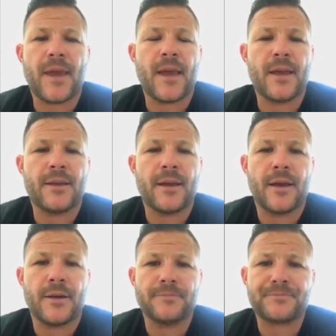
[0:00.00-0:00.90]
and
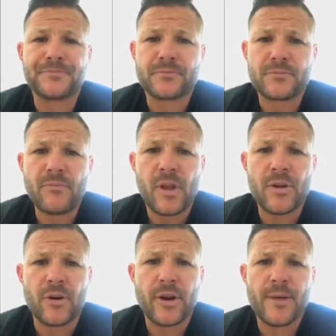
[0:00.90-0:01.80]
um,
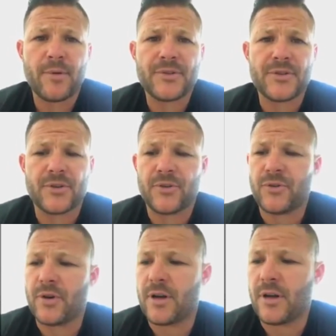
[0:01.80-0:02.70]
you're able
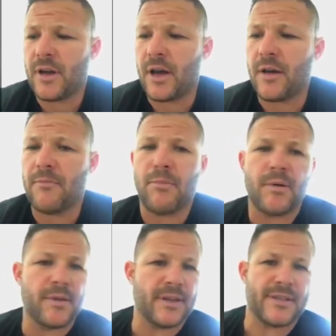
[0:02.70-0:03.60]
to, uh,
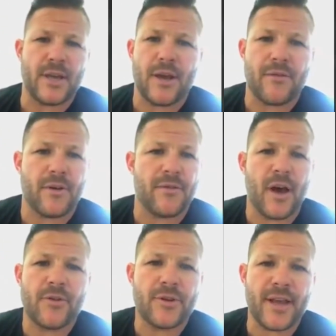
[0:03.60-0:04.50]
let's say you have one
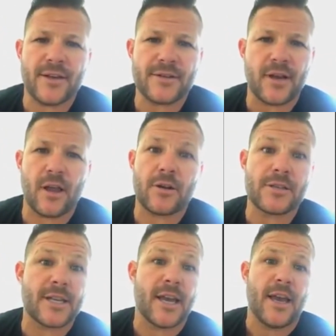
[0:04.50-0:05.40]
hundred thousand
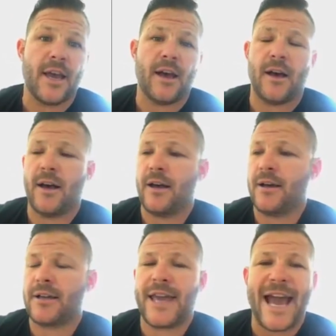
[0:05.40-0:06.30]
dollars
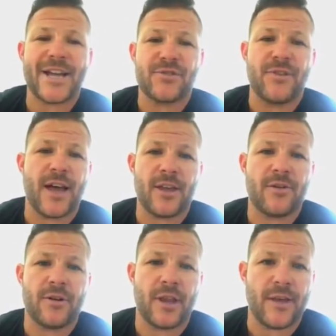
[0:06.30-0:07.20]
uh, cash
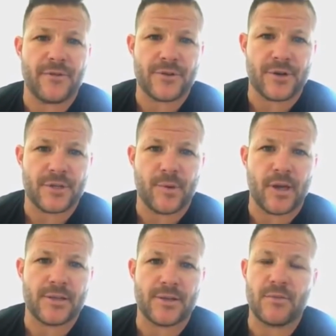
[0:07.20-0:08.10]
value in your life insurance
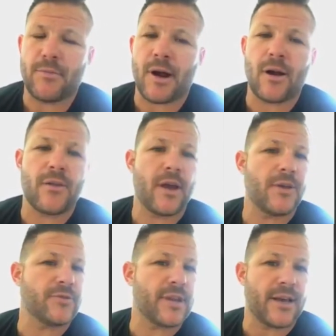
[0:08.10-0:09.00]
policy. You borrow the one
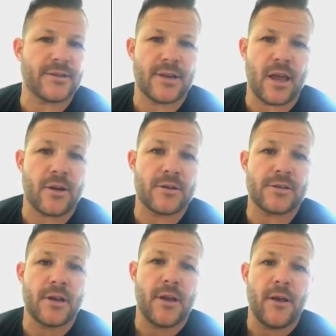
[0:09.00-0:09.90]
hundred thousand
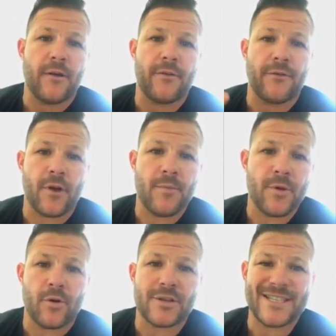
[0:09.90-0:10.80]
dollars from
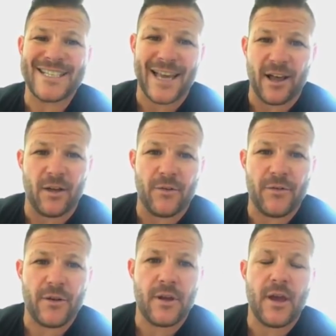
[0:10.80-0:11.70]

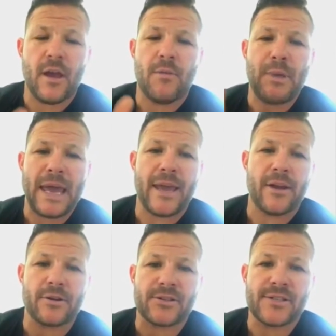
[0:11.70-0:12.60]
yourself, pay
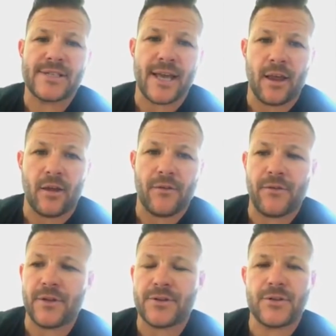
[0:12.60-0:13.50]

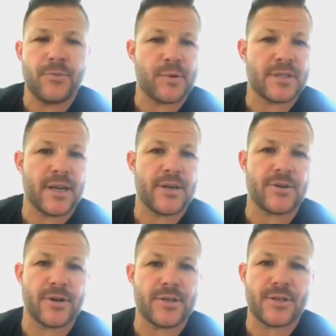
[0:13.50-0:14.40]
yourself the two percent
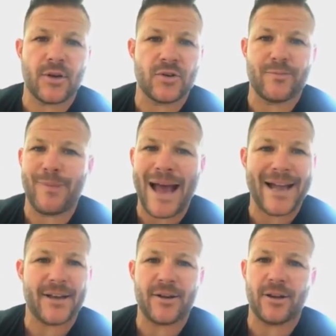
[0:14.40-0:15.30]
interest, goes
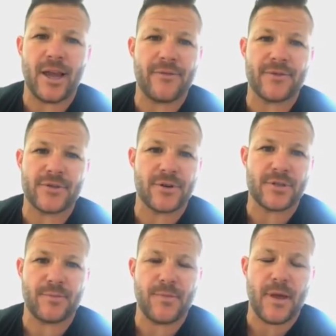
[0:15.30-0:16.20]
back into your life
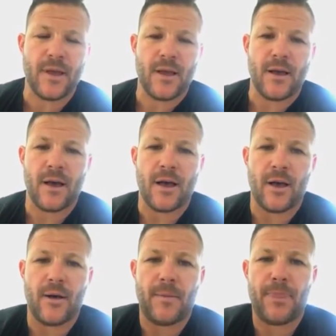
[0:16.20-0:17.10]
insurance
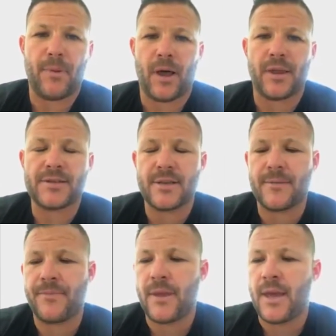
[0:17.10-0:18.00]
Uh,
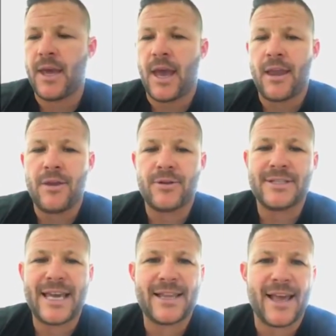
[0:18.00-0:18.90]
policy, and you
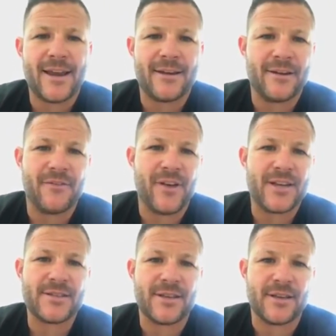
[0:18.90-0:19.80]
can take that and
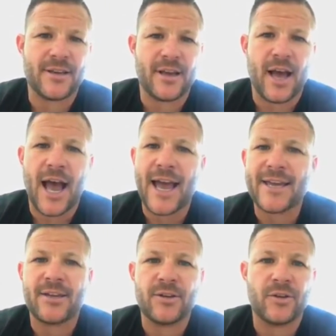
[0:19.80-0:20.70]
invest it in a
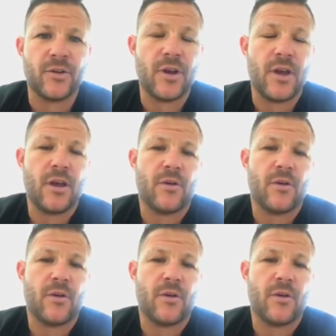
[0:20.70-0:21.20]
high yield